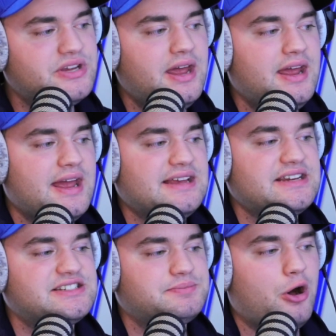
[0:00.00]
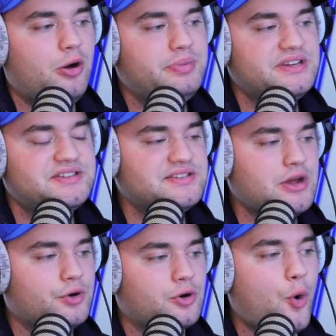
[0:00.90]
As a small business
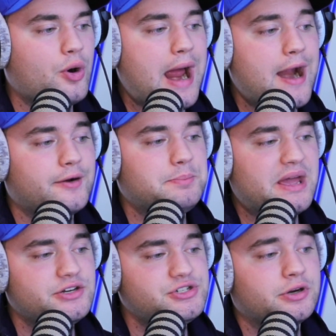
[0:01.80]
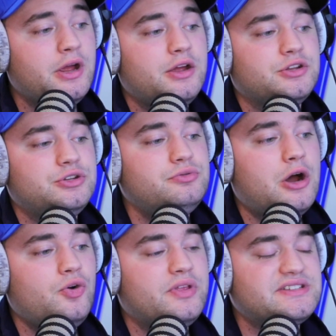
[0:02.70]
owner or hiring manager, you
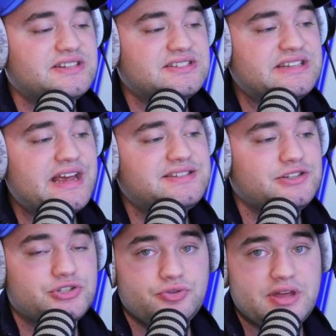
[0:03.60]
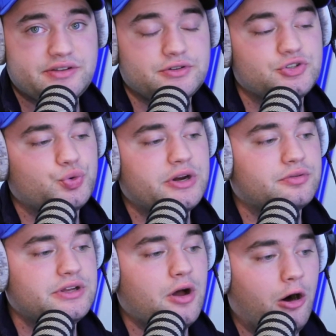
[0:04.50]
know that success in
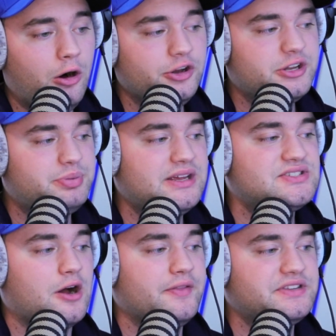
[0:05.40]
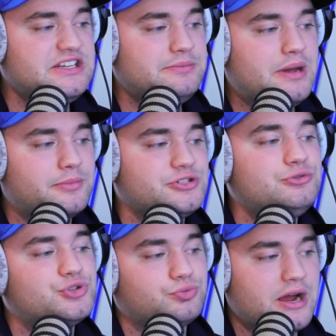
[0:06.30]
2023 all depends on the team members you
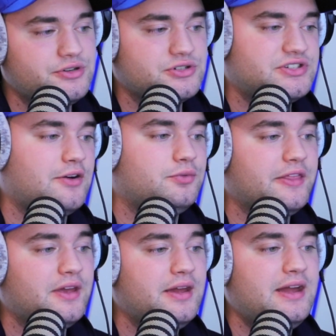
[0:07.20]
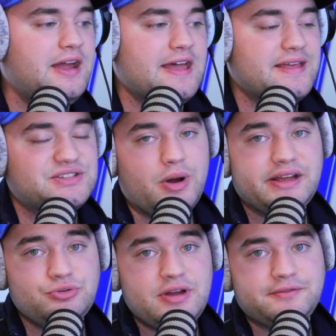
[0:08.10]
surround yourself with, and that's why
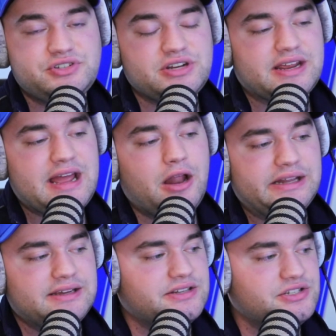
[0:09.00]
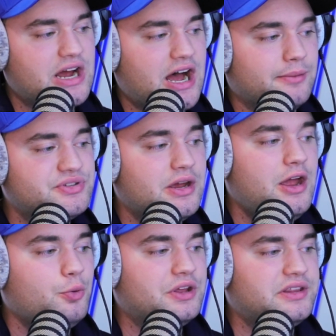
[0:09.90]
you have to check out LinkedIn Jobs.
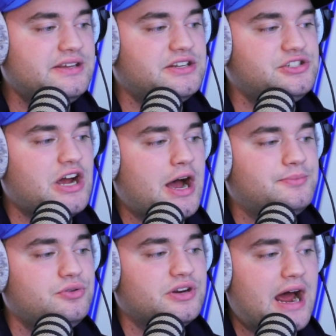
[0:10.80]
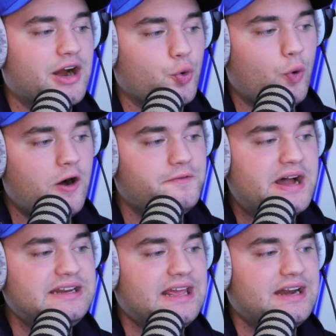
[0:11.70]
With LinkedIn Jobs, you can hire qualified
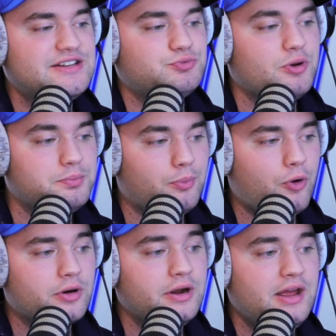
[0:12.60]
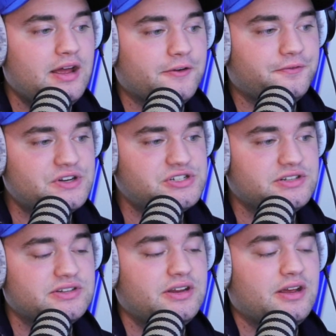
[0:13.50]
candidates with more efficient
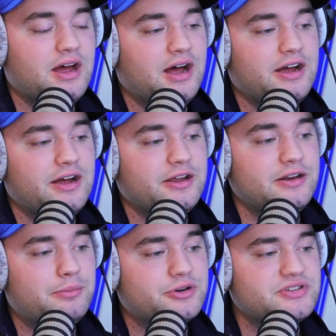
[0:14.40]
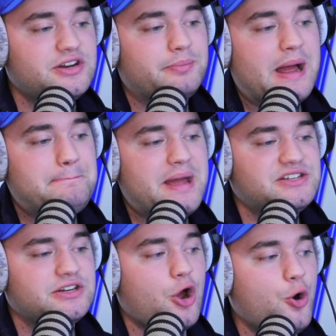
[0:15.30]
numbers here by
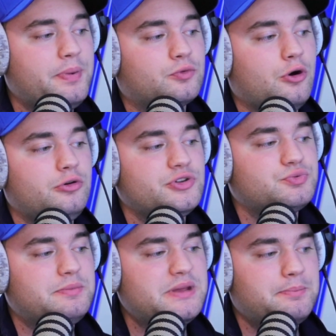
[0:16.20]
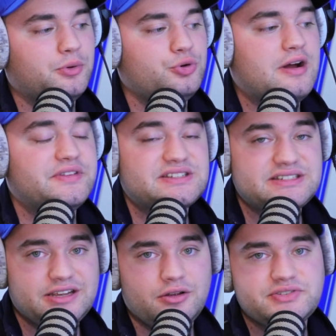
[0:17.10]
matching open roles with people who have the
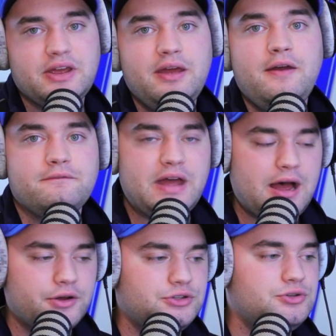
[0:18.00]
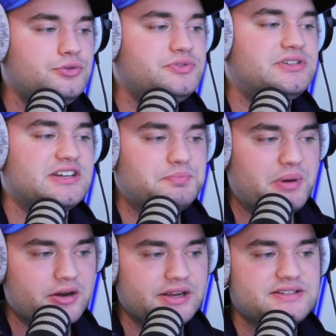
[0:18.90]
skills, values,
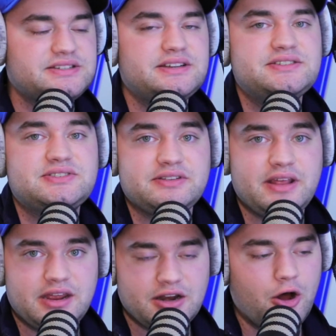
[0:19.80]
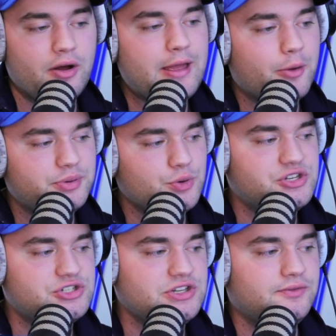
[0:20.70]
experiences. They can all help you
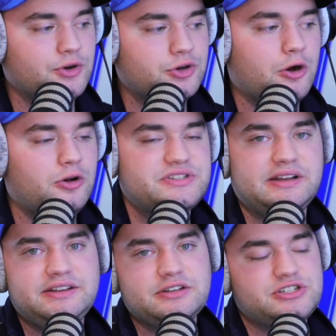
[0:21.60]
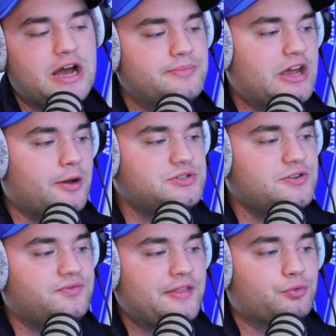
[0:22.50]
achieve your goals, and LinkedIn Jobs helps you
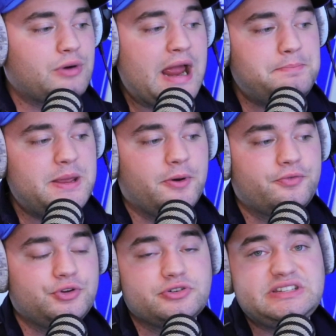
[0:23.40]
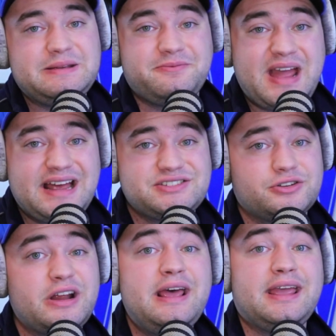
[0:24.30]
find the right people for your team faster,
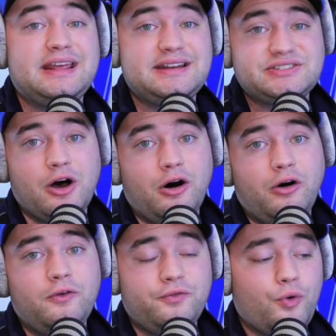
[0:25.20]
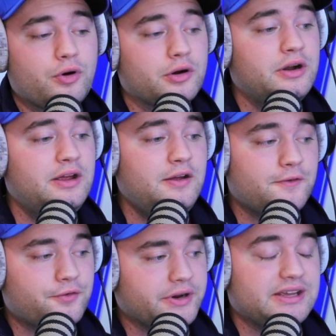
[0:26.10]
and it's all for
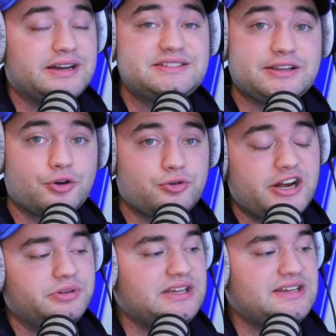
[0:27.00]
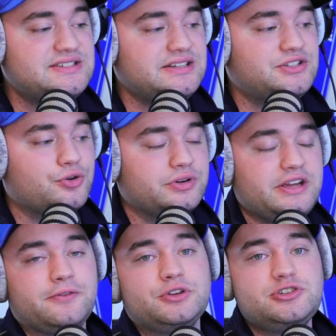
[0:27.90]
free. And it's incredibly easy to create a
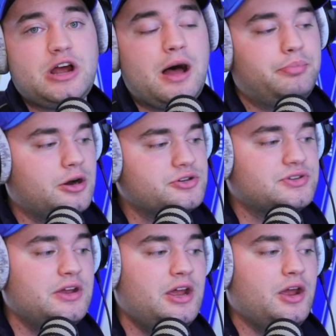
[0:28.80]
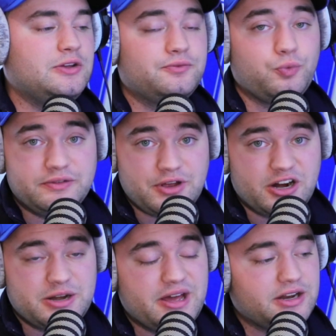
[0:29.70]
free job post. We've talked
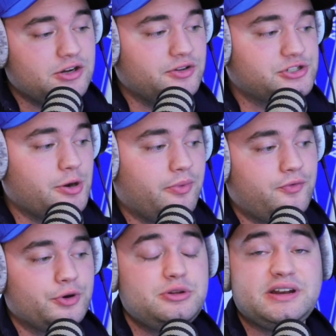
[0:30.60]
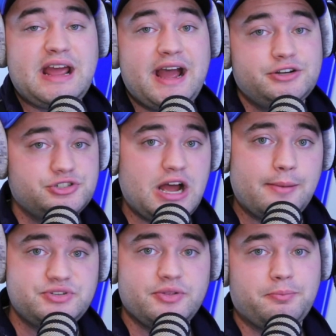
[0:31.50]
about it here on the show before. You can add your job
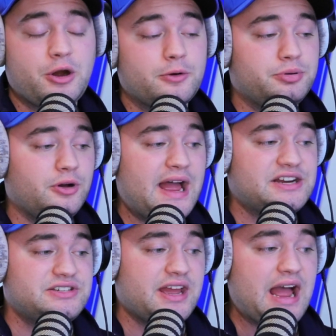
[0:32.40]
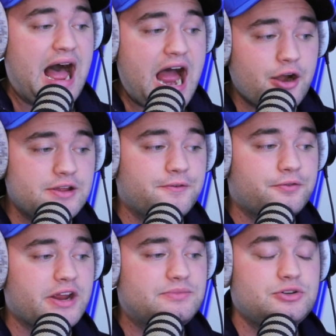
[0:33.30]
to the purple hashtag hiring
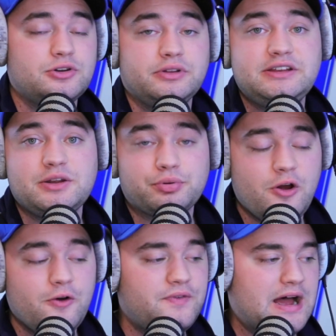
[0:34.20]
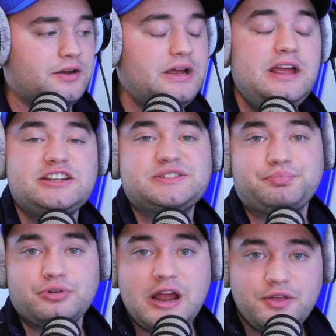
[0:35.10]
frame to your LinkedIn profile.
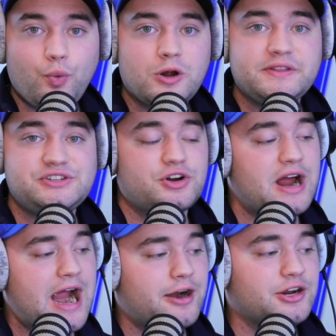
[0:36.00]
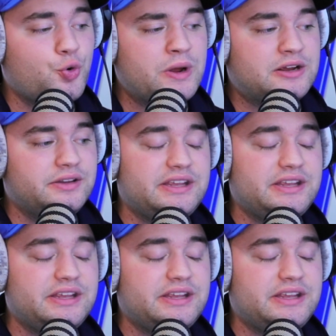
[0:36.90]
Spread the word that you're hiring quickly.